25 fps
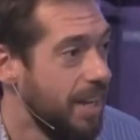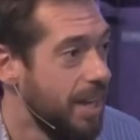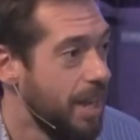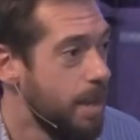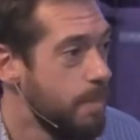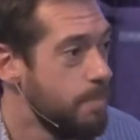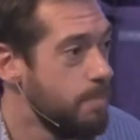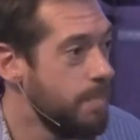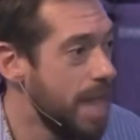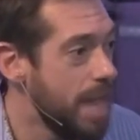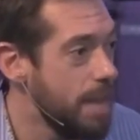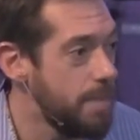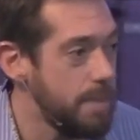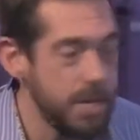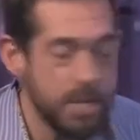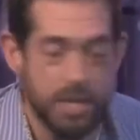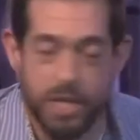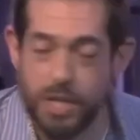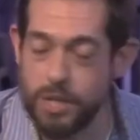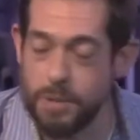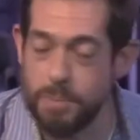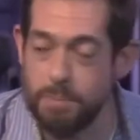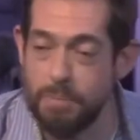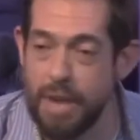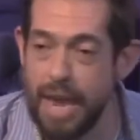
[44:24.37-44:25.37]
Maybe,
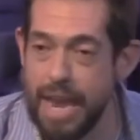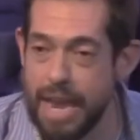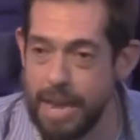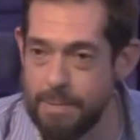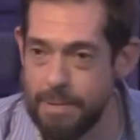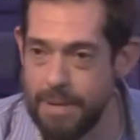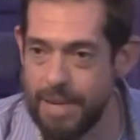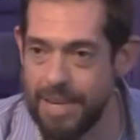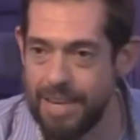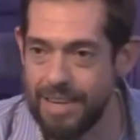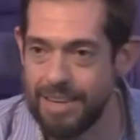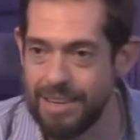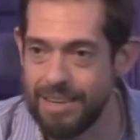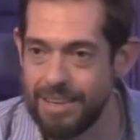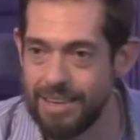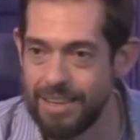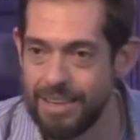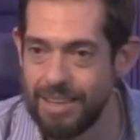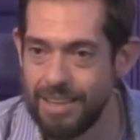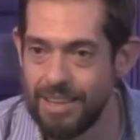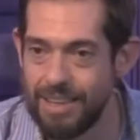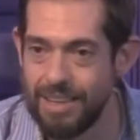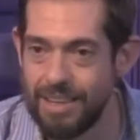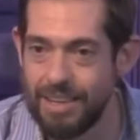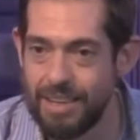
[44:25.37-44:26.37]
just maybe,
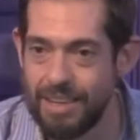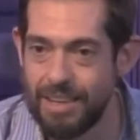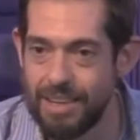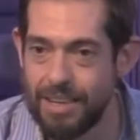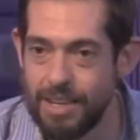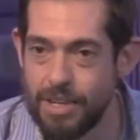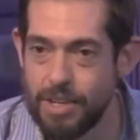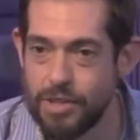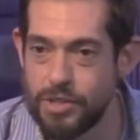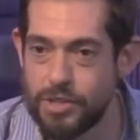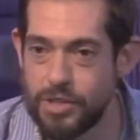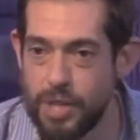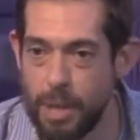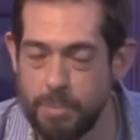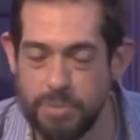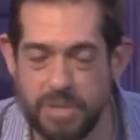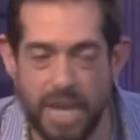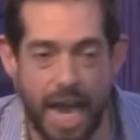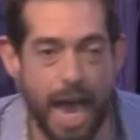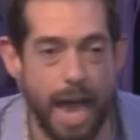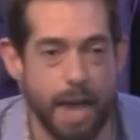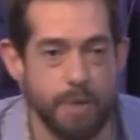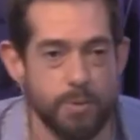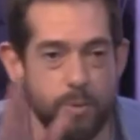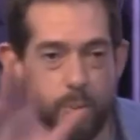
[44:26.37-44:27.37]

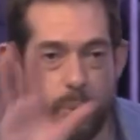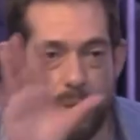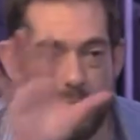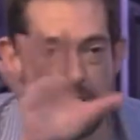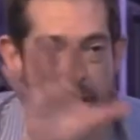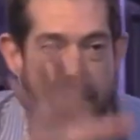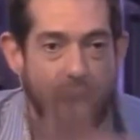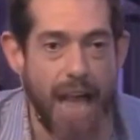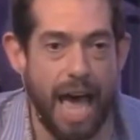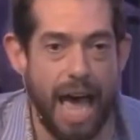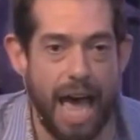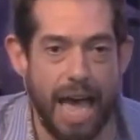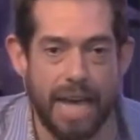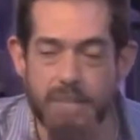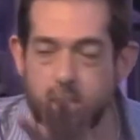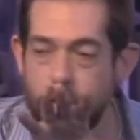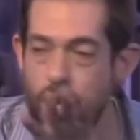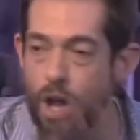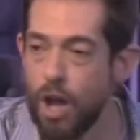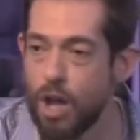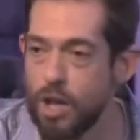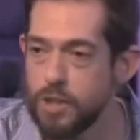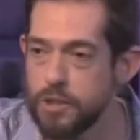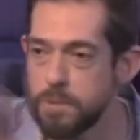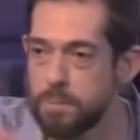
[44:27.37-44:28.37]
sometimes when God
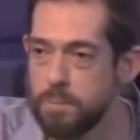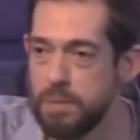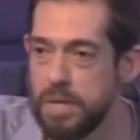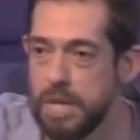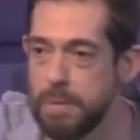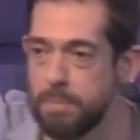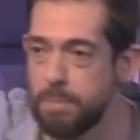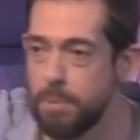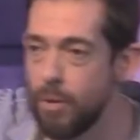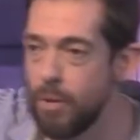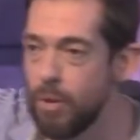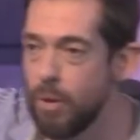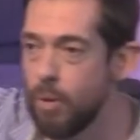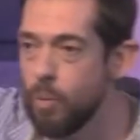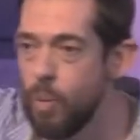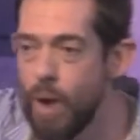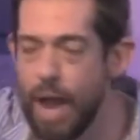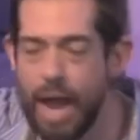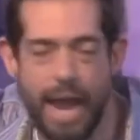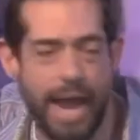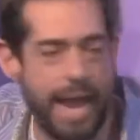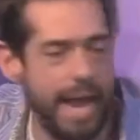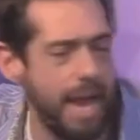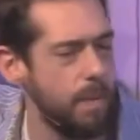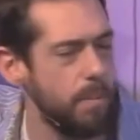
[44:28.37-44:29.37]
calls people
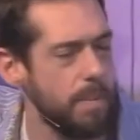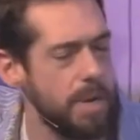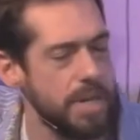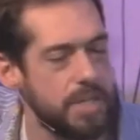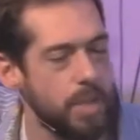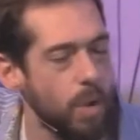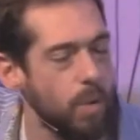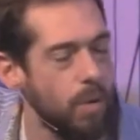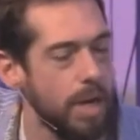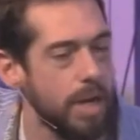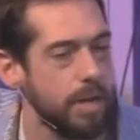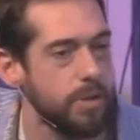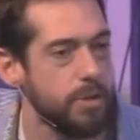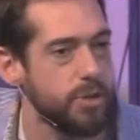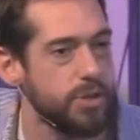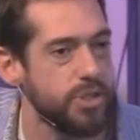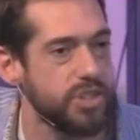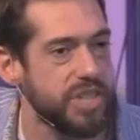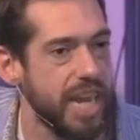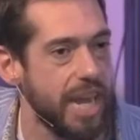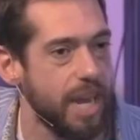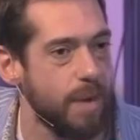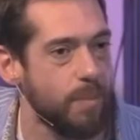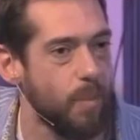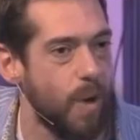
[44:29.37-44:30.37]
away and we don't
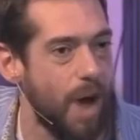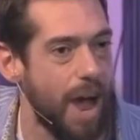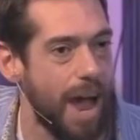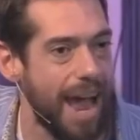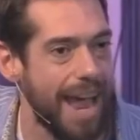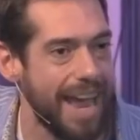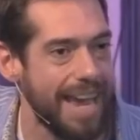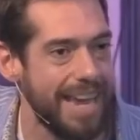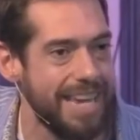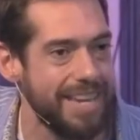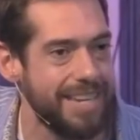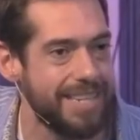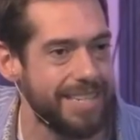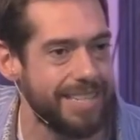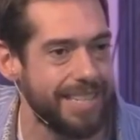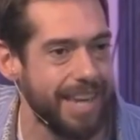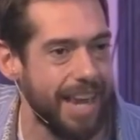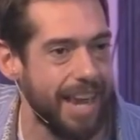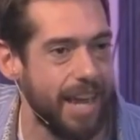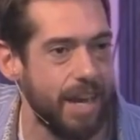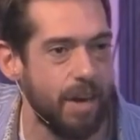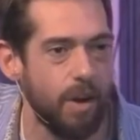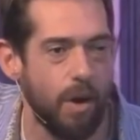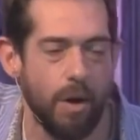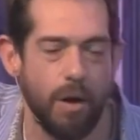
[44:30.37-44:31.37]
understand why, he's
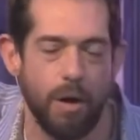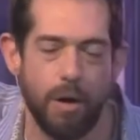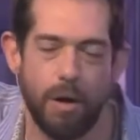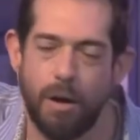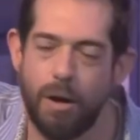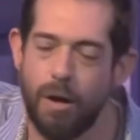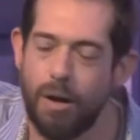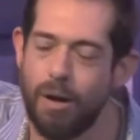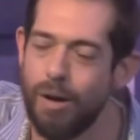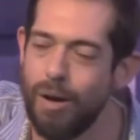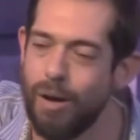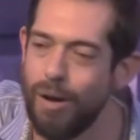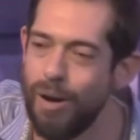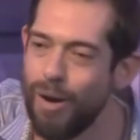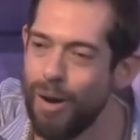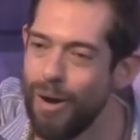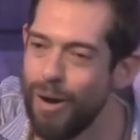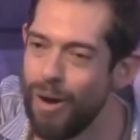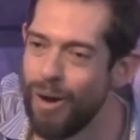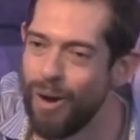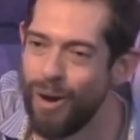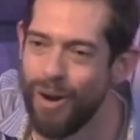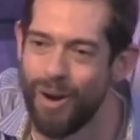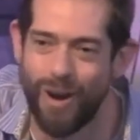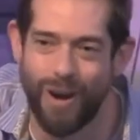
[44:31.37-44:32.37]
saying, oh, because
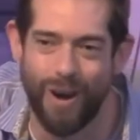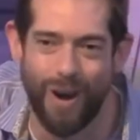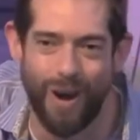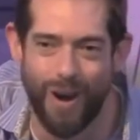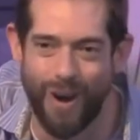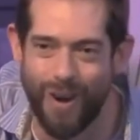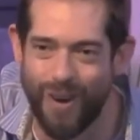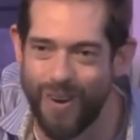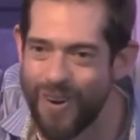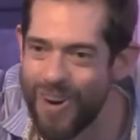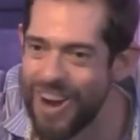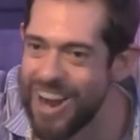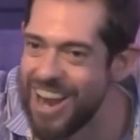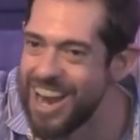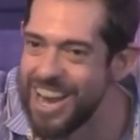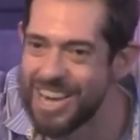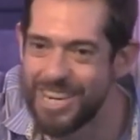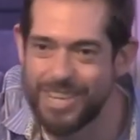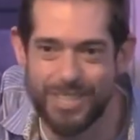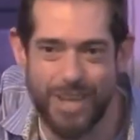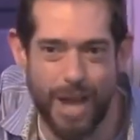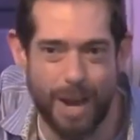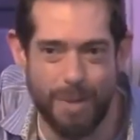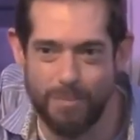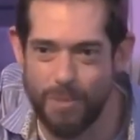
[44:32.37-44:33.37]
oh, oh,
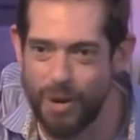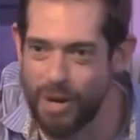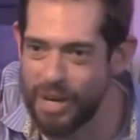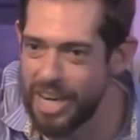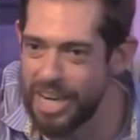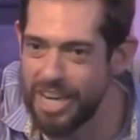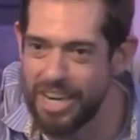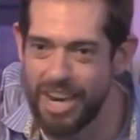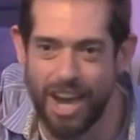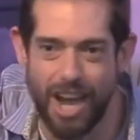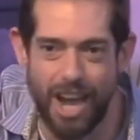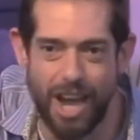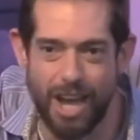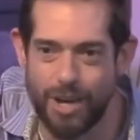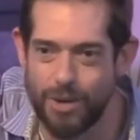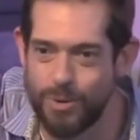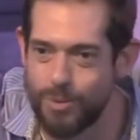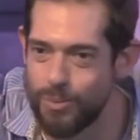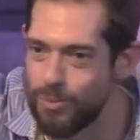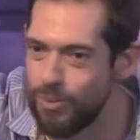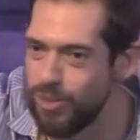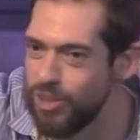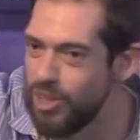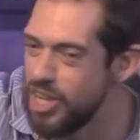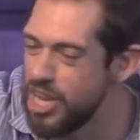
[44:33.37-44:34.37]
because I'm ready to
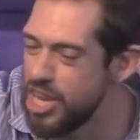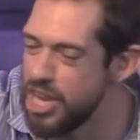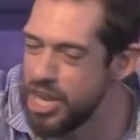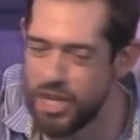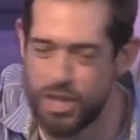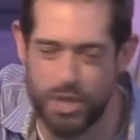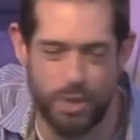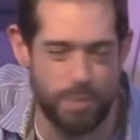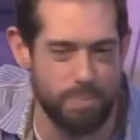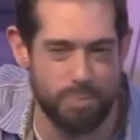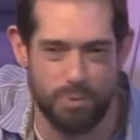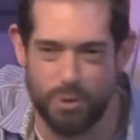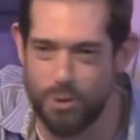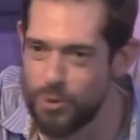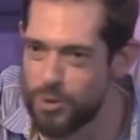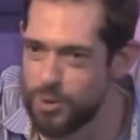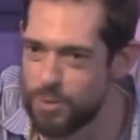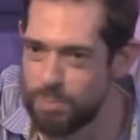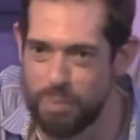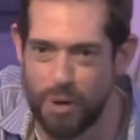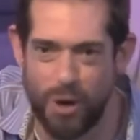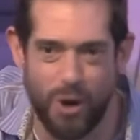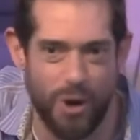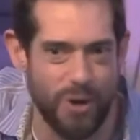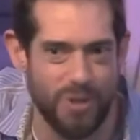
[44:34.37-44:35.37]
unleash Bruce
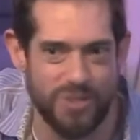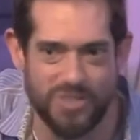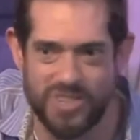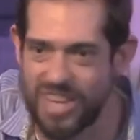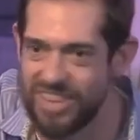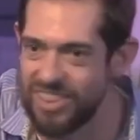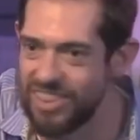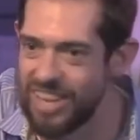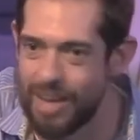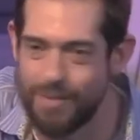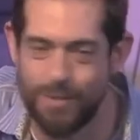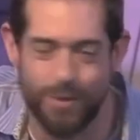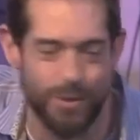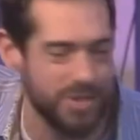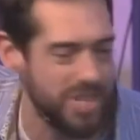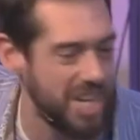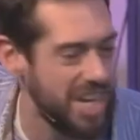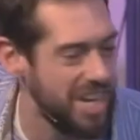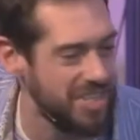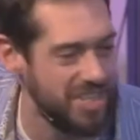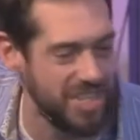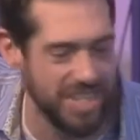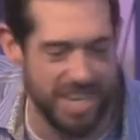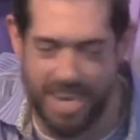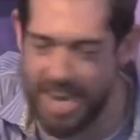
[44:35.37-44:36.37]
Burns at levels
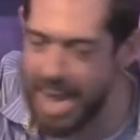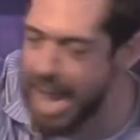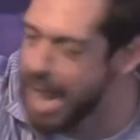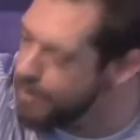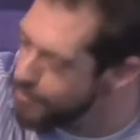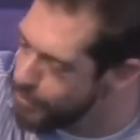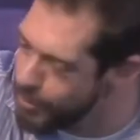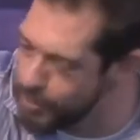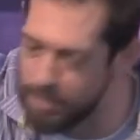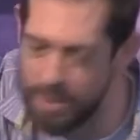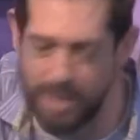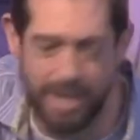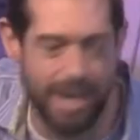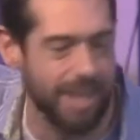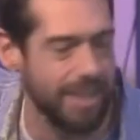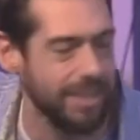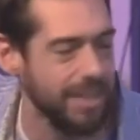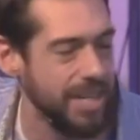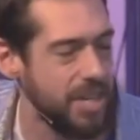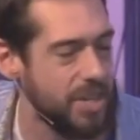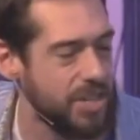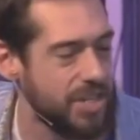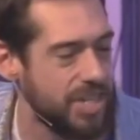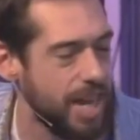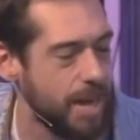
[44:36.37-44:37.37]
he's never been
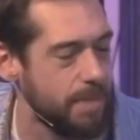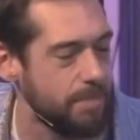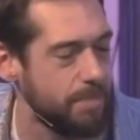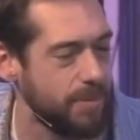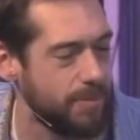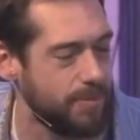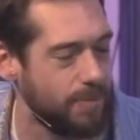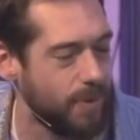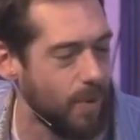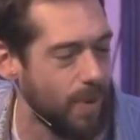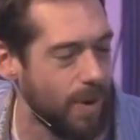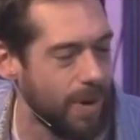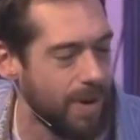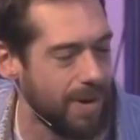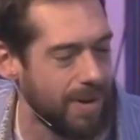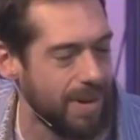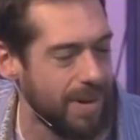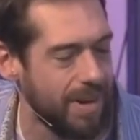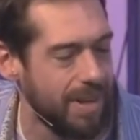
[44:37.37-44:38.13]
unleashed at before.